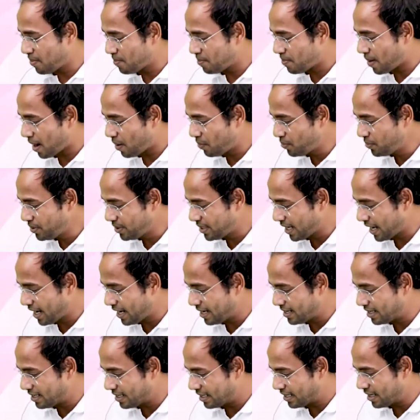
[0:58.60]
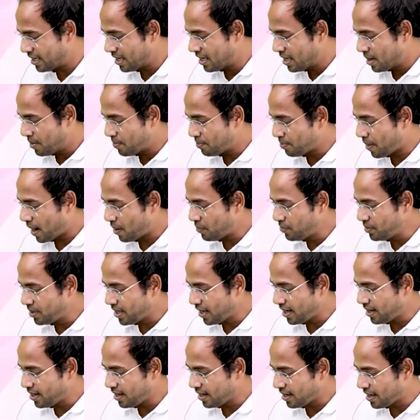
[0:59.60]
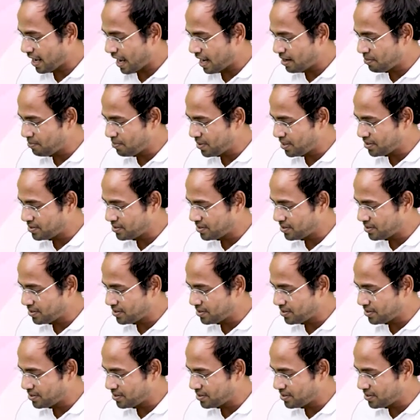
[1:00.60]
a mountain can be